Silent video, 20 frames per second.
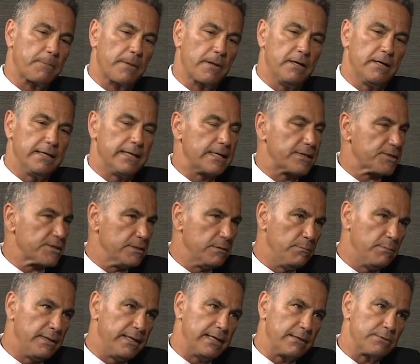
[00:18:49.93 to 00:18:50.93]

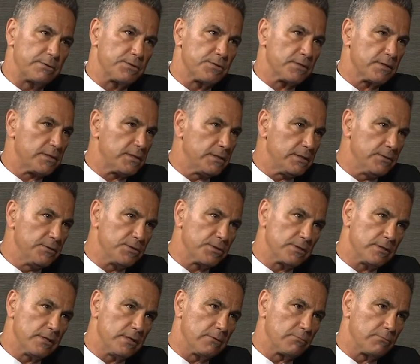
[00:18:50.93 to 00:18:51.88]
XM Bank, which is a huge